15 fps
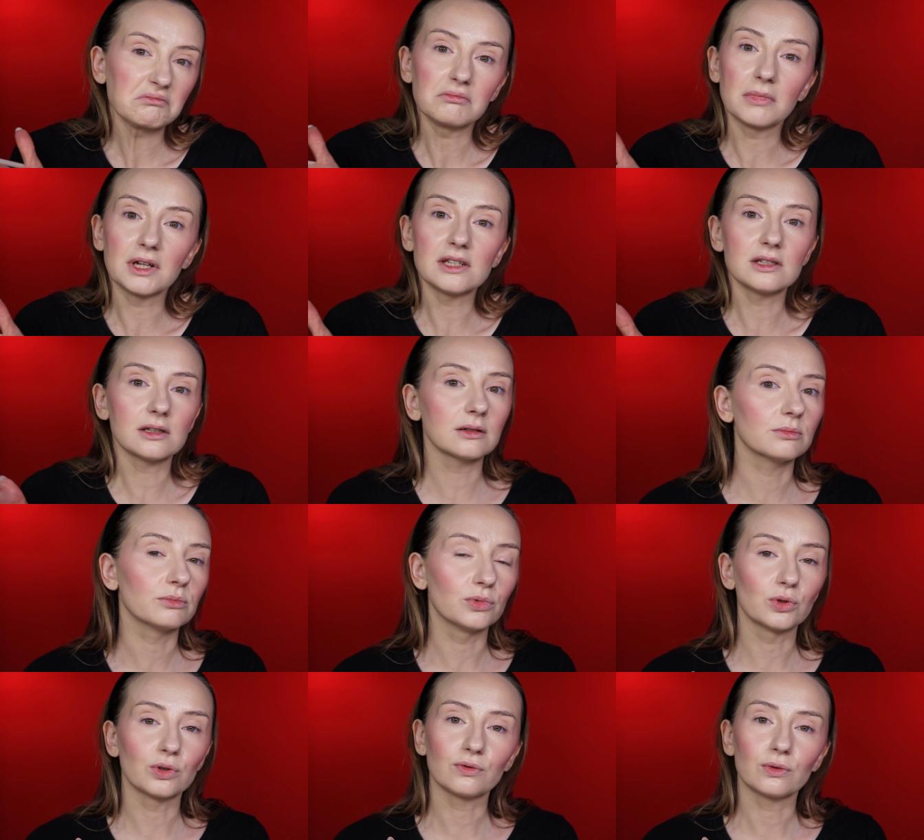Basic,
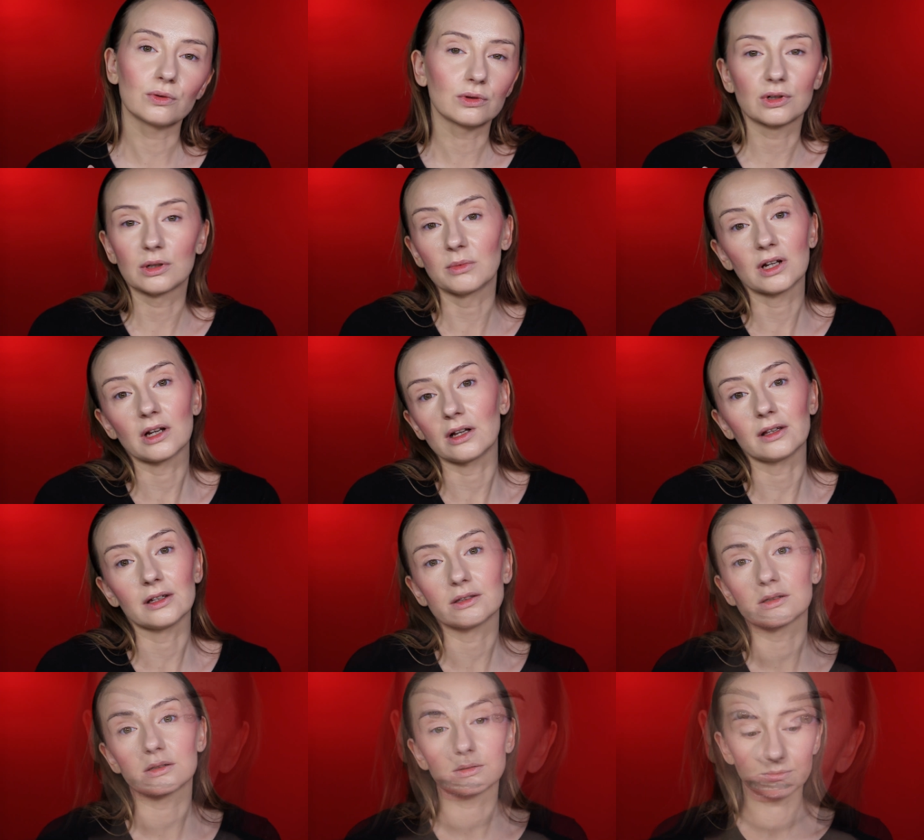beautiful, creamy
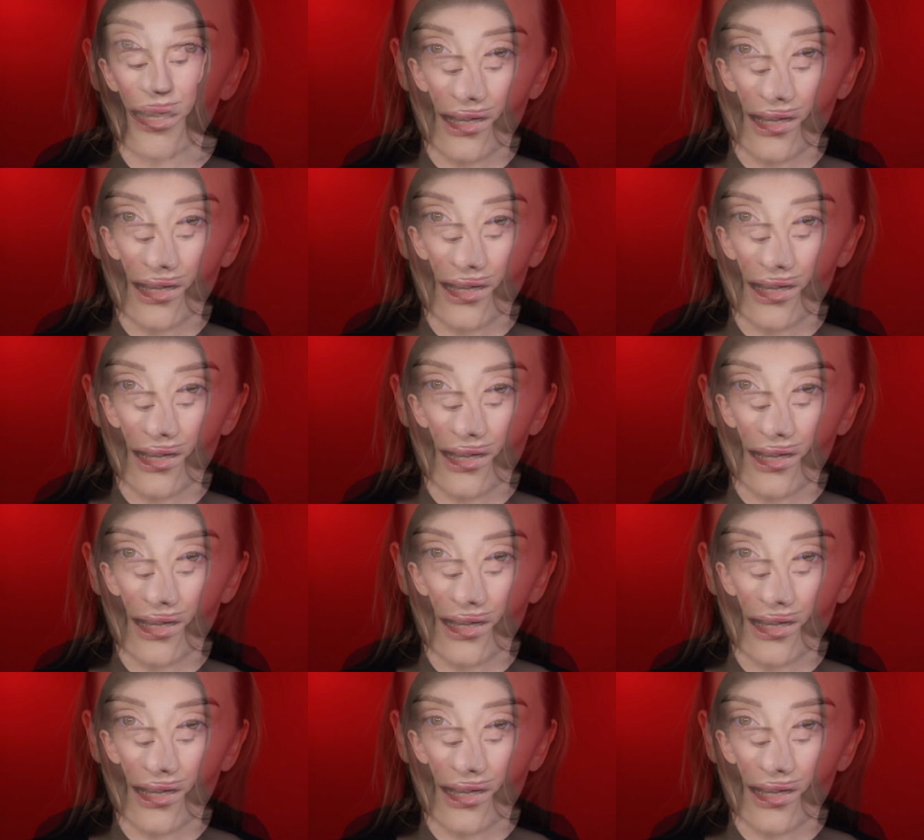highlighter.